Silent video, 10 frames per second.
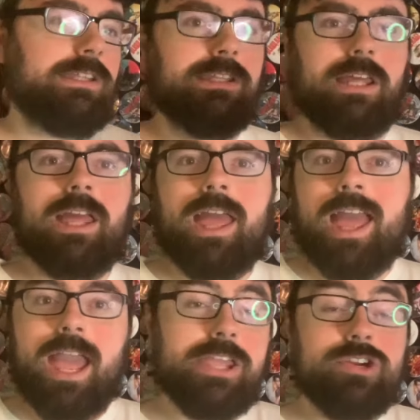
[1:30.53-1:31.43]
And he says,
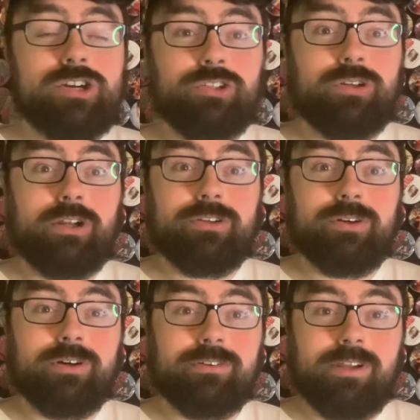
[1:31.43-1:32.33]
hey, you can do it on your
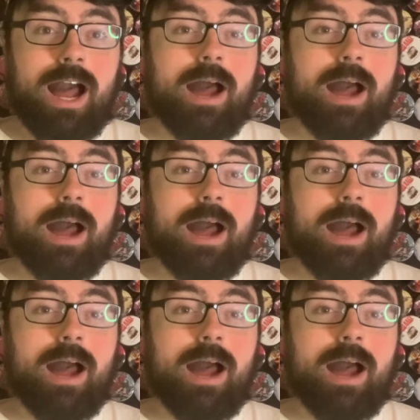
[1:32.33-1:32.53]
own.